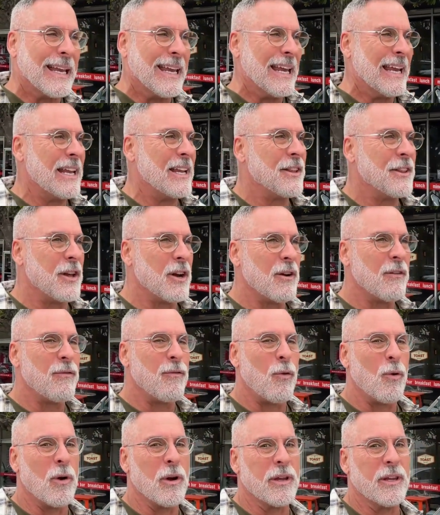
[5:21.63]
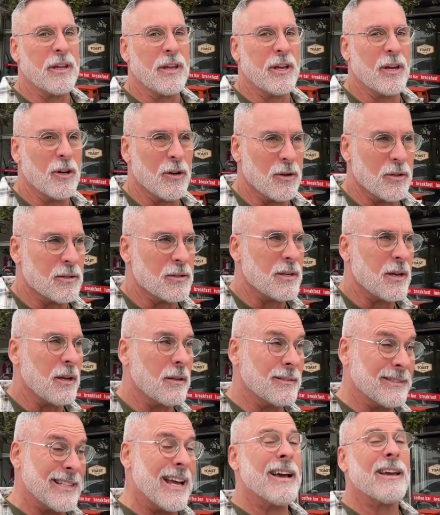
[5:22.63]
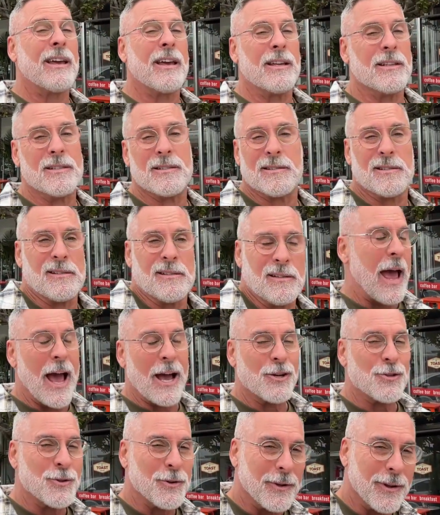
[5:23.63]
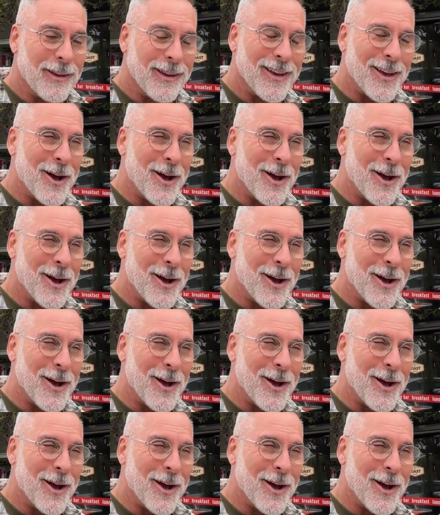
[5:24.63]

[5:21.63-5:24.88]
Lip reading: eating there for years, decades actually.